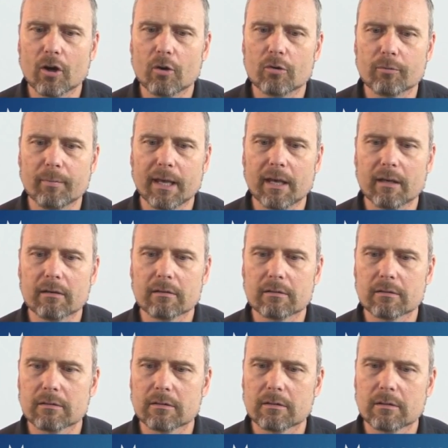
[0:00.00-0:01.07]
old man,
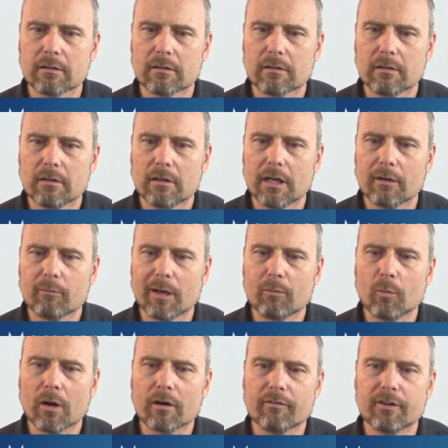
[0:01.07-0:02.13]
and
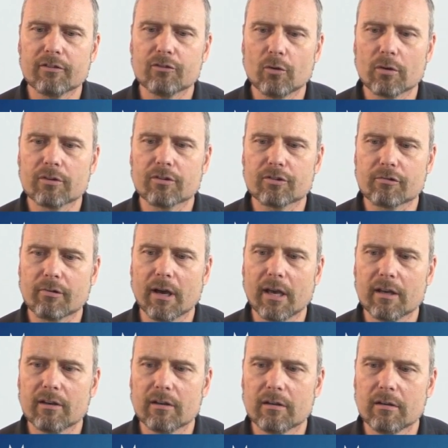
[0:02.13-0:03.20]
when one of his daughters
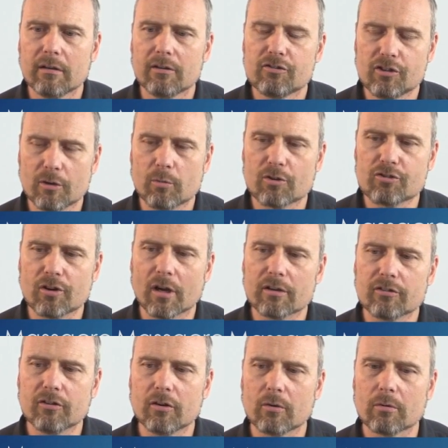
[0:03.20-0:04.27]
cried, she was
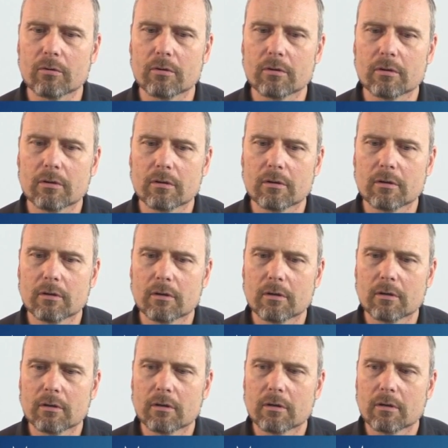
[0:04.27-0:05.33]
shot too.
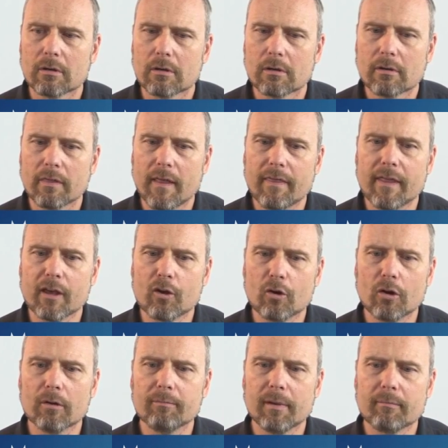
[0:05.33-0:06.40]
Then they
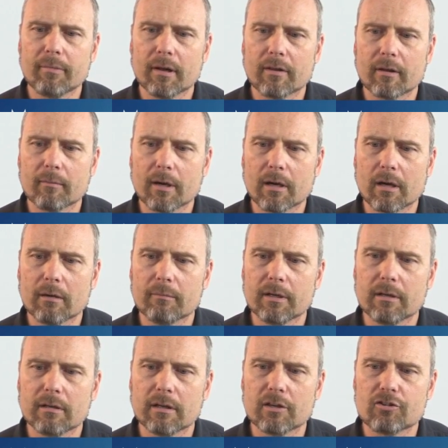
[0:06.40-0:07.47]
called my brother
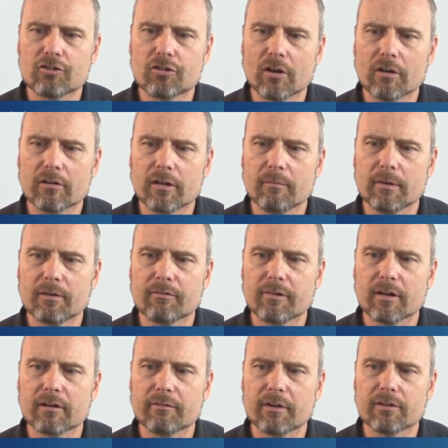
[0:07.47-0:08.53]
Muhammad and shot him in
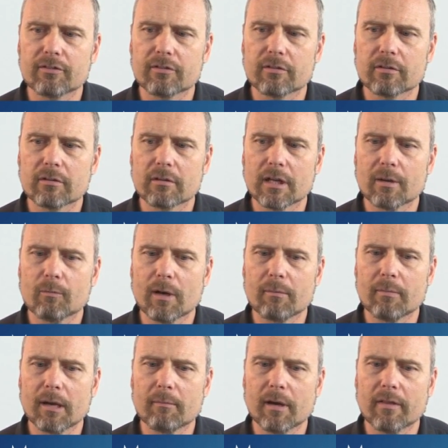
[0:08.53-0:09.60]
front of us, and when
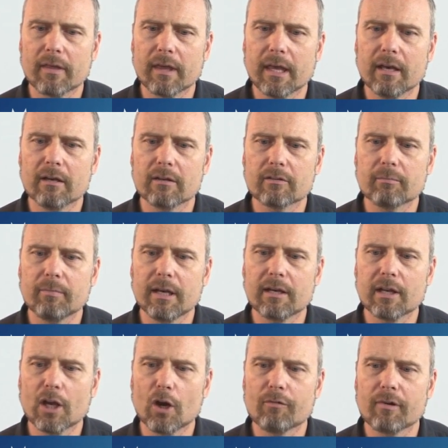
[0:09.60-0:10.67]
my mother yelled,
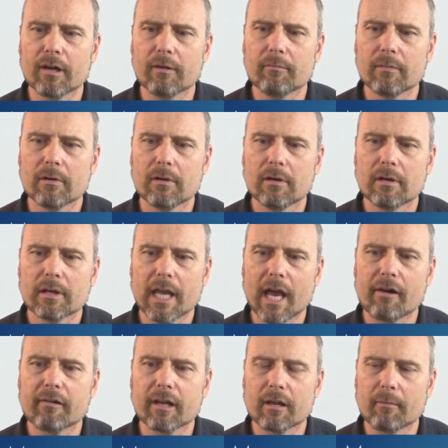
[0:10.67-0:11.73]
bending over him,
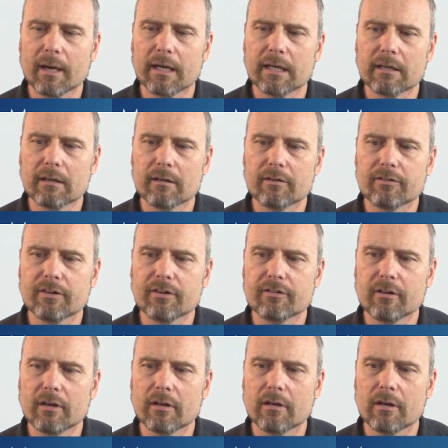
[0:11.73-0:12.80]
carrying my little
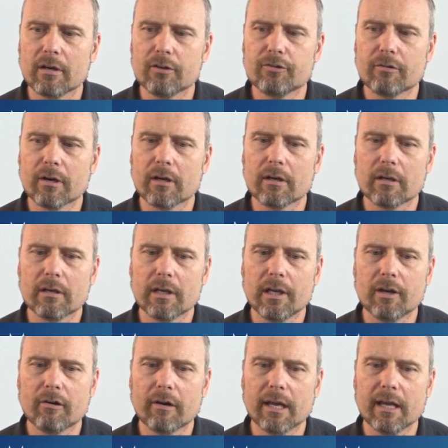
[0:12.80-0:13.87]
sister Hudra
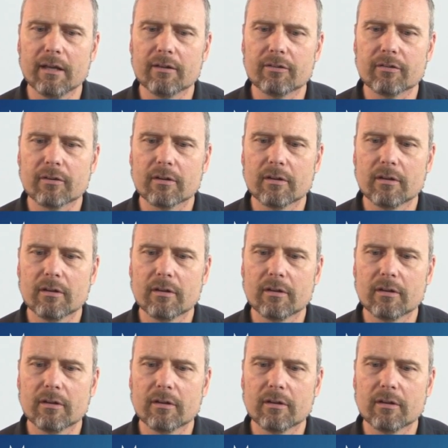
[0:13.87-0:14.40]
in her hands,